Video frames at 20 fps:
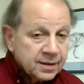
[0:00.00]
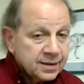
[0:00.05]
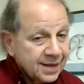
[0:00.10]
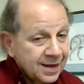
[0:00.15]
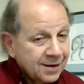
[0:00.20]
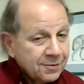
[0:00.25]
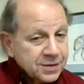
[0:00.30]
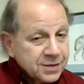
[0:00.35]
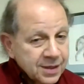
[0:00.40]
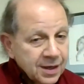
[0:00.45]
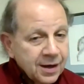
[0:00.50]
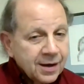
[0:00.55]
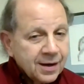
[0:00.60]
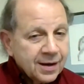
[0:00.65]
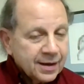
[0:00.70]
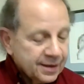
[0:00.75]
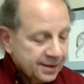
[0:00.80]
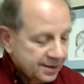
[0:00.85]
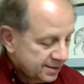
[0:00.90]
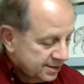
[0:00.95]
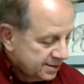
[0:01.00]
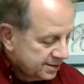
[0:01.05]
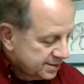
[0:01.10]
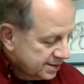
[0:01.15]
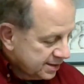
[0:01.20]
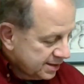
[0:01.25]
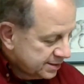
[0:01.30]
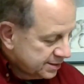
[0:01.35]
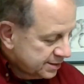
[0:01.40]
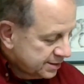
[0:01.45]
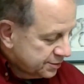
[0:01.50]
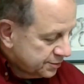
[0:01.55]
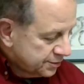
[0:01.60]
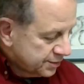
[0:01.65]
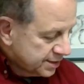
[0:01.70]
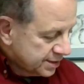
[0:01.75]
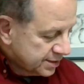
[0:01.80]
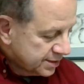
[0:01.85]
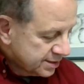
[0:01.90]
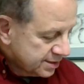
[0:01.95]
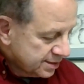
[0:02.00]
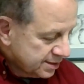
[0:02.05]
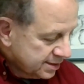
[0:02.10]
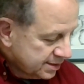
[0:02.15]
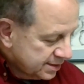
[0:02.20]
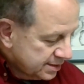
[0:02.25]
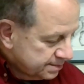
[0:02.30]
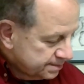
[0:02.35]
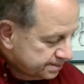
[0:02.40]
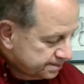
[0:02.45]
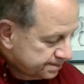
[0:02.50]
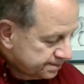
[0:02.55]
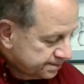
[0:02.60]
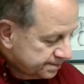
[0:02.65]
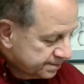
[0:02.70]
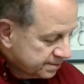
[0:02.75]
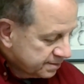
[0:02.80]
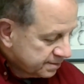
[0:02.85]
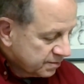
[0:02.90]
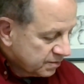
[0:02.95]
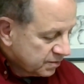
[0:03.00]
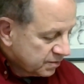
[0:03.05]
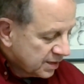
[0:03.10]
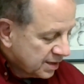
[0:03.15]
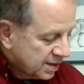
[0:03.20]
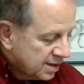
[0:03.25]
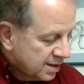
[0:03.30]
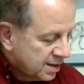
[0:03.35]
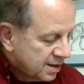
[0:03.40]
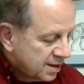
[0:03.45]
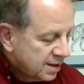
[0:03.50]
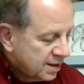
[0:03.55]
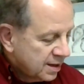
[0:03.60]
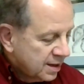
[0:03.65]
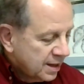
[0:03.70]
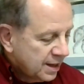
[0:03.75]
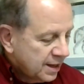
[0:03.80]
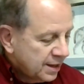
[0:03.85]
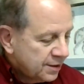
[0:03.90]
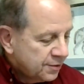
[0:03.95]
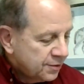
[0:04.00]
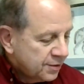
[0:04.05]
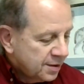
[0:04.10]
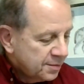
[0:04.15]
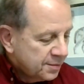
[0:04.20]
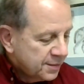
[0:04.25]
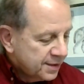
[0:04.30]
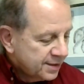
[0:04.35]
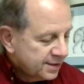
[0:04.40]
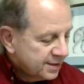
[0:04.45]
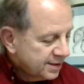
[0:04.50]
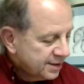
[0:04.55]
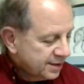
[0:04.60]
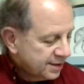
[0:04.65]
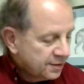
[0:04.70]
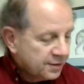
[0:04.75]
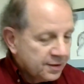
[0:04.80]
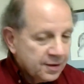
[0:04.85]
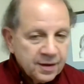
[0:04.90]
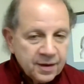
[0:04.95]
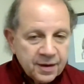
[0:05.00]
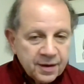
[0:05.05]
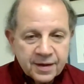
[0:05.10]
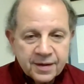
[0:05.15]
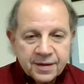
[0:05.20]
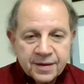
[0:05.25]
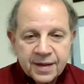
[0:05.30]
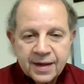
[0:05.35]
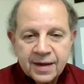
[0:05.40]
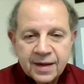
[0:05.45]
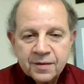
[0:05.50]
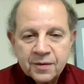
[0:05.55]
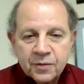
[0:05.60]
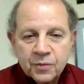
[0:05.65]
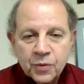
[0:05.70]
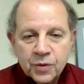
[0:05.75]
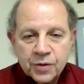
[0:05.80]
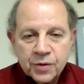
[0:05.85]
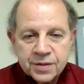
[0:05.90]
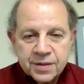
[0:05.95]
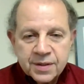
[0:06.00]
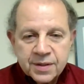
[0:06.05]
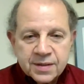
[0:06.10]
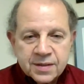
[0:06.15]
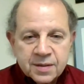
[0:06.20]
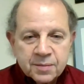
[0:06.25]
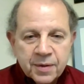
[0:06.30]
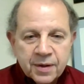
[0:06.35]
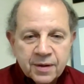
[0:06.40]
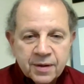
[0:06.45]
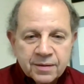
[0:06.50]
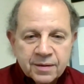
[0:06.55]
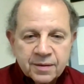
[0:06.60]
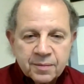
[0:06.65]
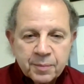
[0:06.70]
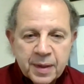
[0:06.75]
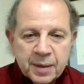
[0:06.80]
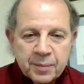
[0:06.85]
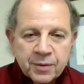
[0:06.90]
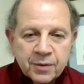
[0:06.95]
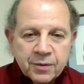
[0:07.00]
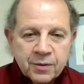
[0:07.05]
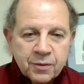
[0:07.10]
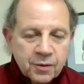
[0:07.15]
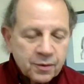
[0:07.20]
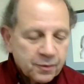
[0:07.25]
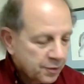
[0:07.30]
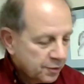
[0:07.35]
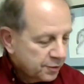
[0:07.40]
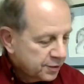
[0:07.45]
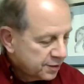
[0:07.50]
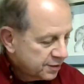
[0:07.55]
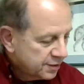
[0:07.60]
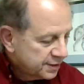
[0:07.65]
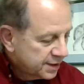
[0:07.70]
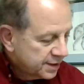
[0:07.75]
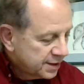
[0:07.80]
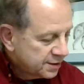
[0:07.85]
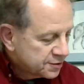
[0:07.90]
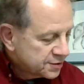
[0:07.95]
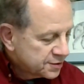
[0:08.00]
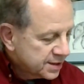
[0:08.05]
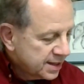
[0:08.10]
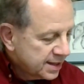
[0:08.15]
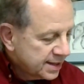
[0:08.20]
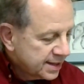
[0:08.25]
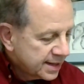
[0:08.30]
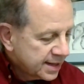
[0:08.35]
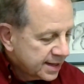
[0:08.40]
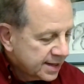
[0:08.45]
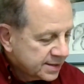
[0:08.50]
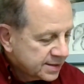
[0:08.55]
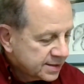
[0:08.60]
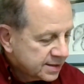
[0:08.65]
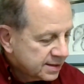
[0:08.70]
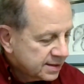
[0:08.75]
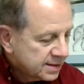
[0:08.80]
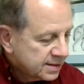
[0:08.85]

No, it's hard. It's hard to do this. You know, I mean, you can think of the worst things about people who are voting on the other side, I guess.